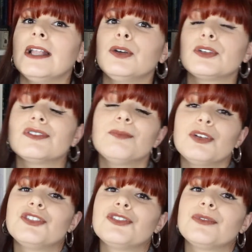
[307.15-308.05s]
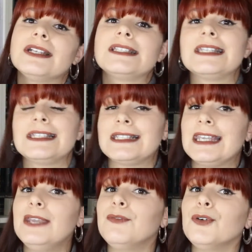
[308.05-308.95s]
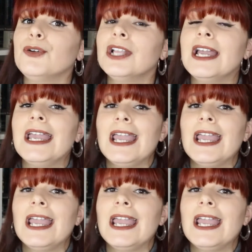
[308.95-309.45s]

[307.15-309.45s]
that looks monstrous is evil,